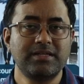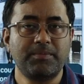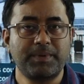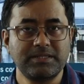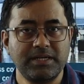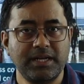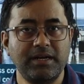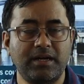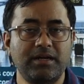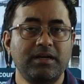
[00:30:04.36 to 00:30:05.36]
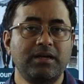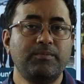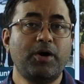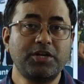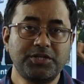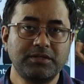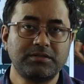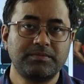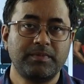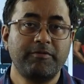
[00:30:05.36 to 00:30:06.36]
are present in
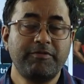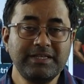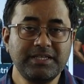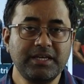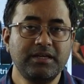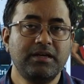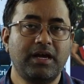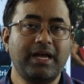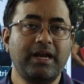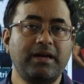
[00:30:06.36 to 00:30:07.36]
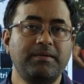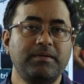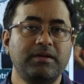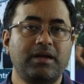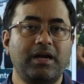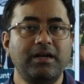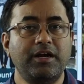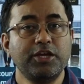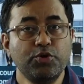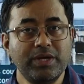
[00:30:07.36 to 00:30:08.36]
Mauritius, Fiji Island, and
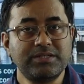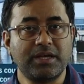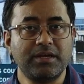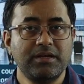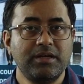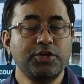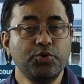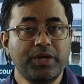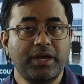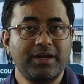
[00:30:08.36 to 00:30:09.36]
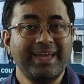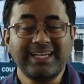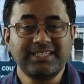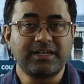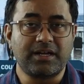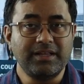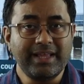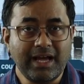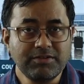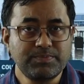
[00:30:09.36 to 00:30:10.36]
USA, UK, etc.
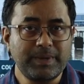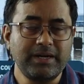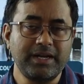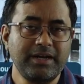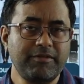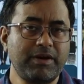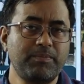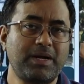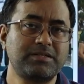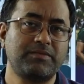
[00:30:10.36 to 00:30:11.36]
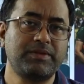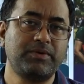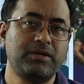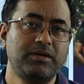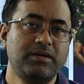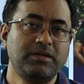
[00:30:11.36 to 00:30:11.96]
They have spread in different parts of the world.